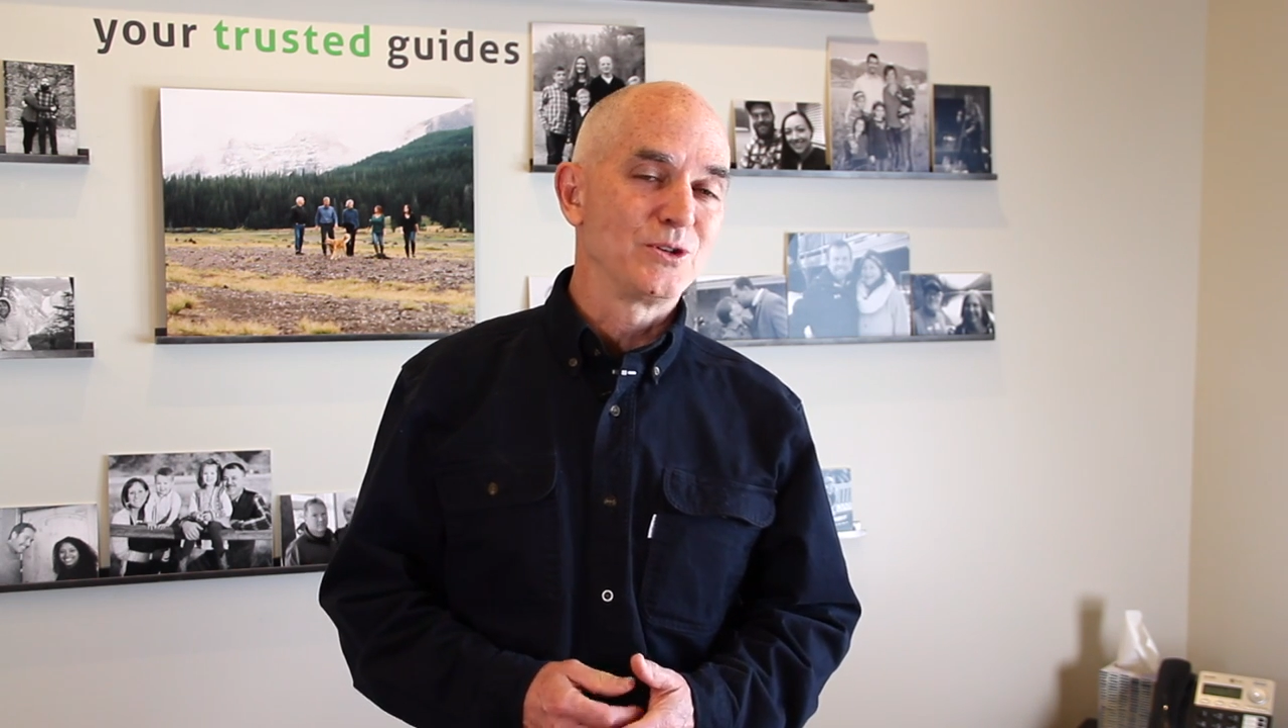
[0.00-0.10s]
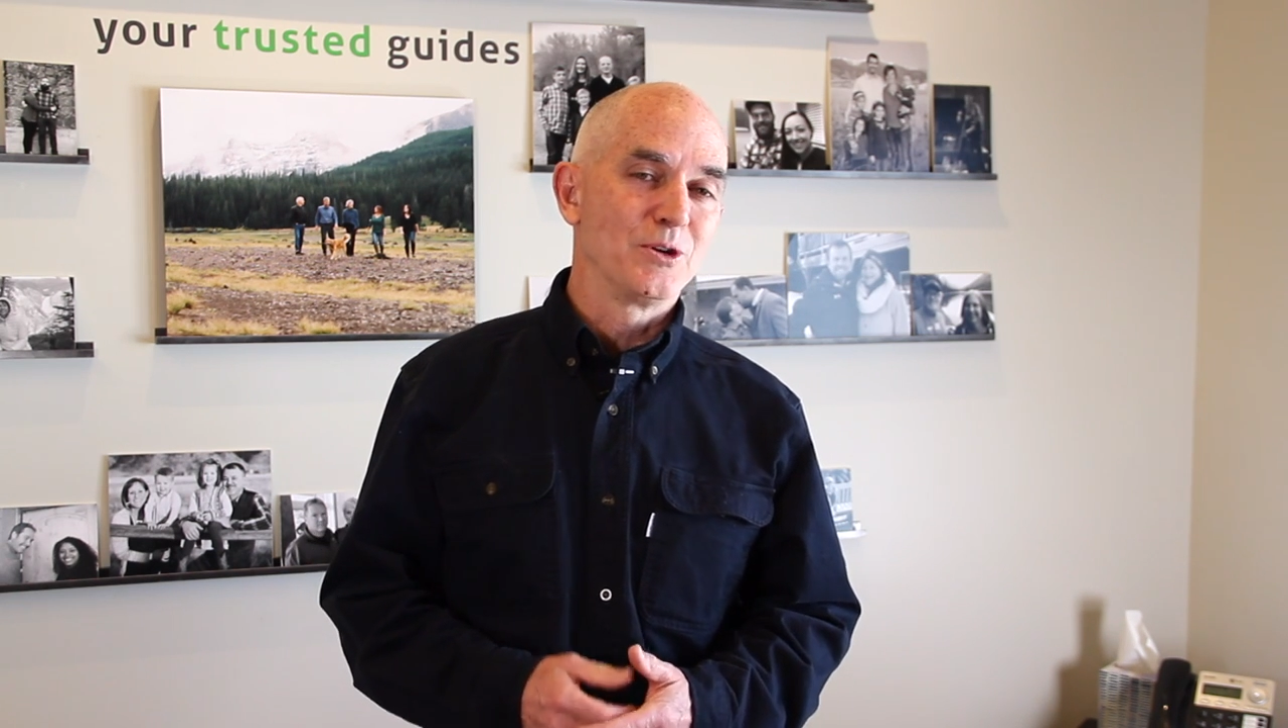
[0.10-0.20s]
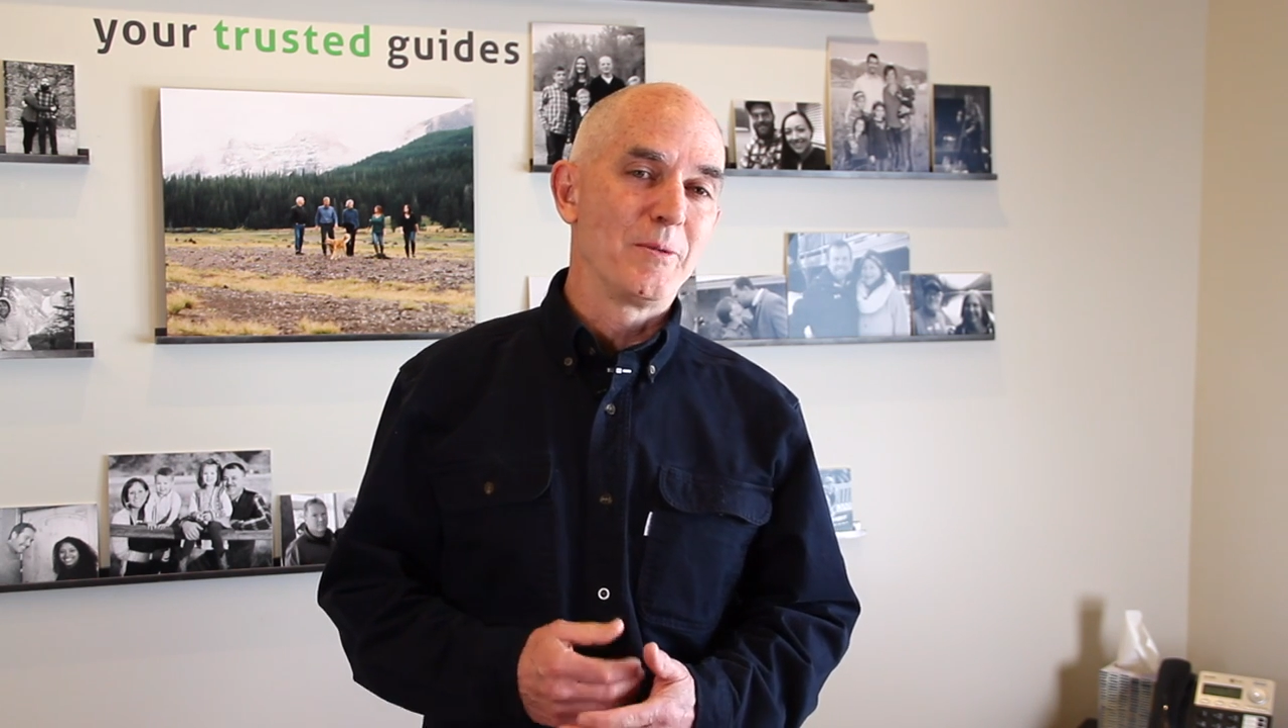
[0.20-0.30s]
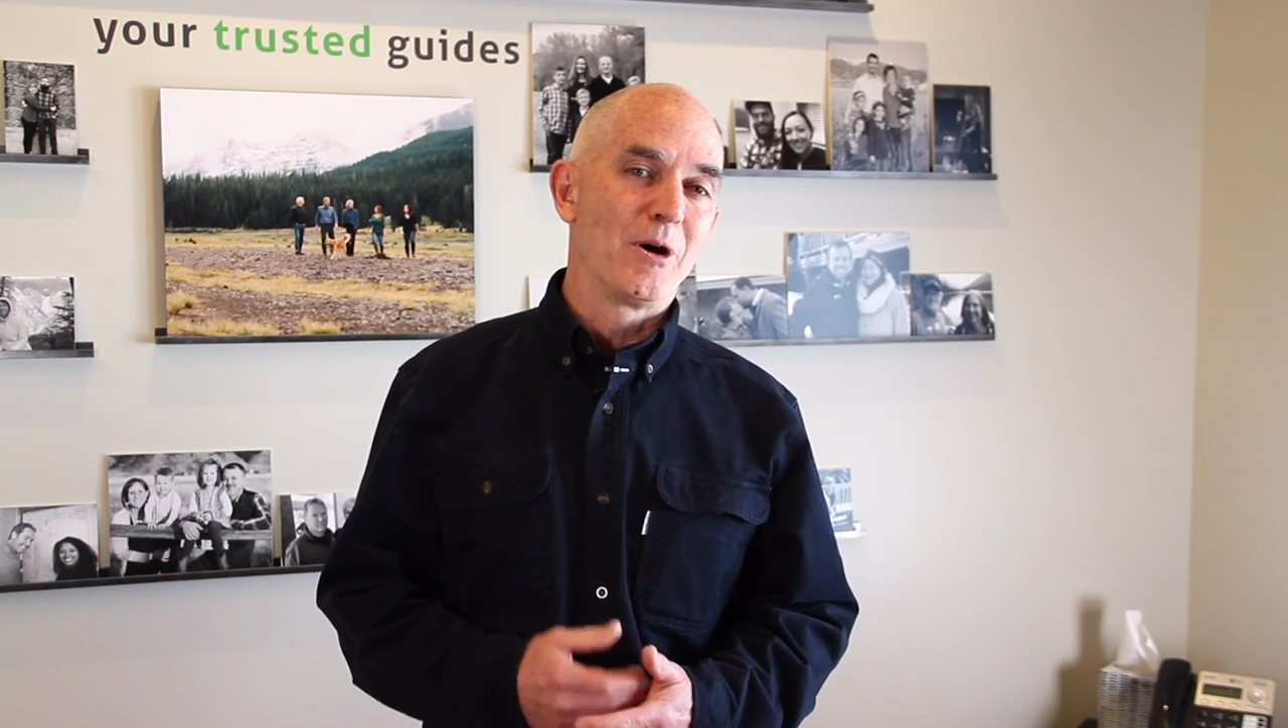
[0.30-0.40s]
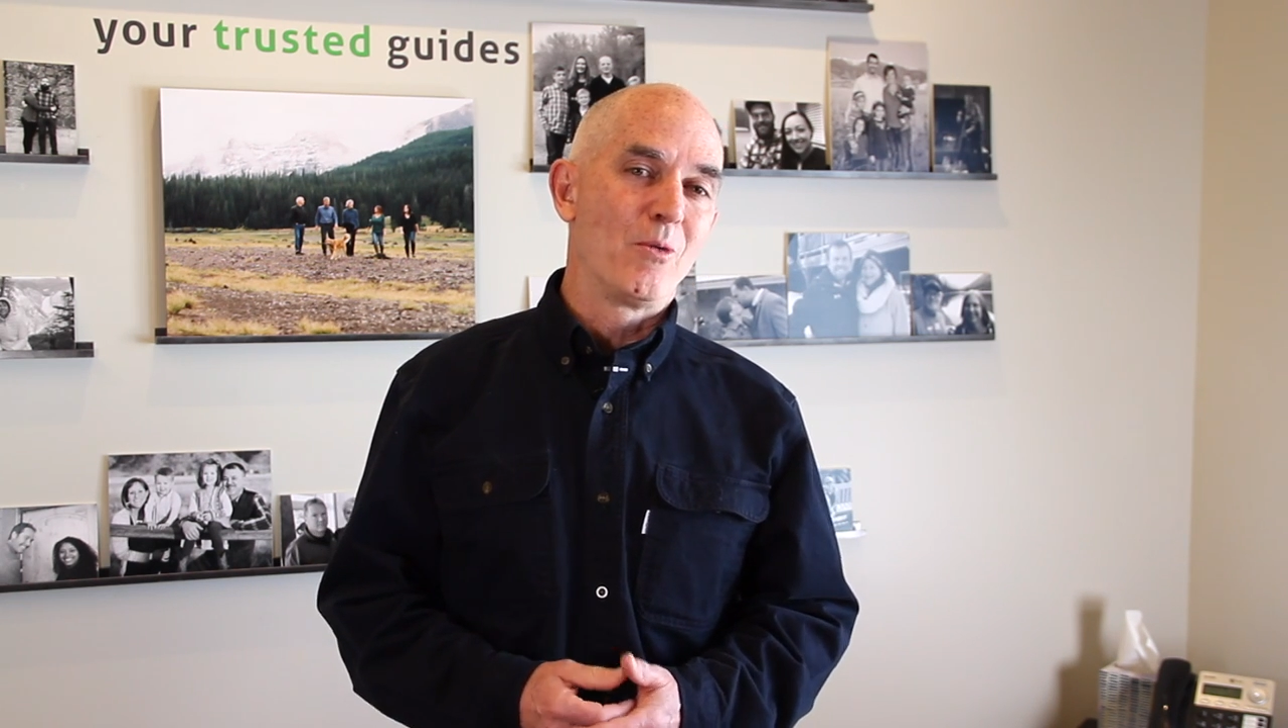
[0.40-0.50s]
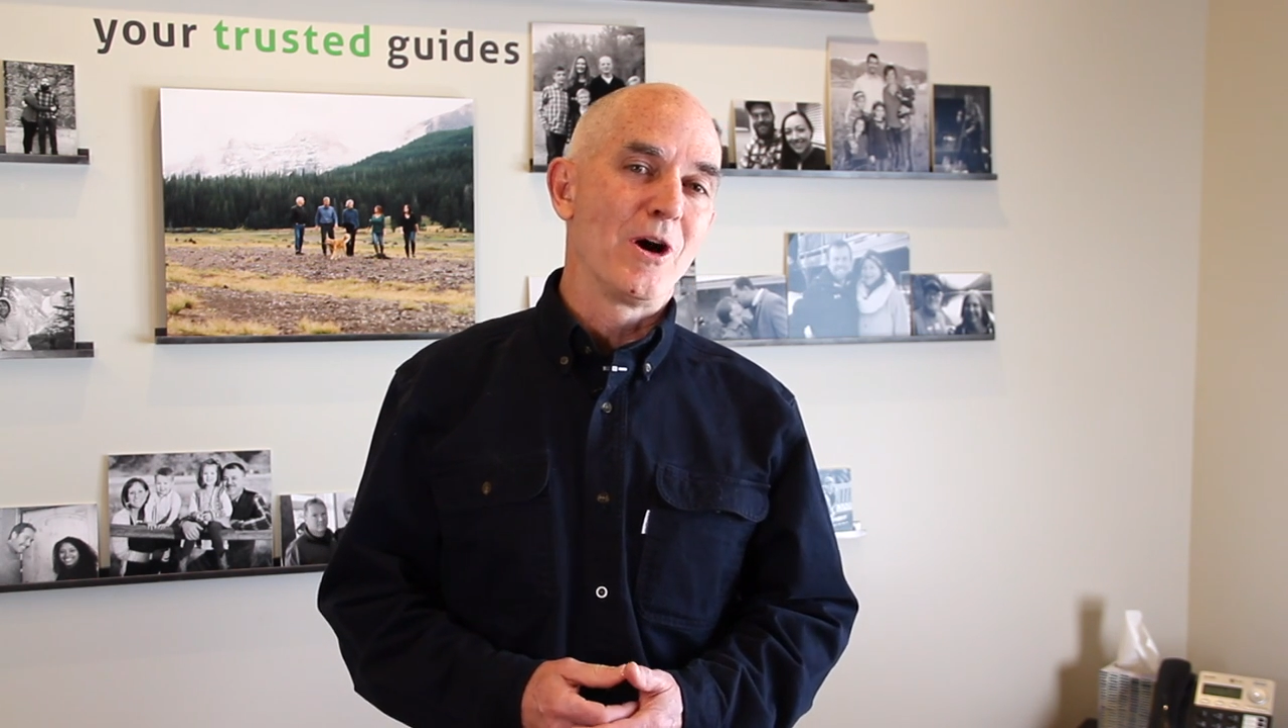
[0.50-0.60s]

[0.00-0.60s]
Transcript: to you about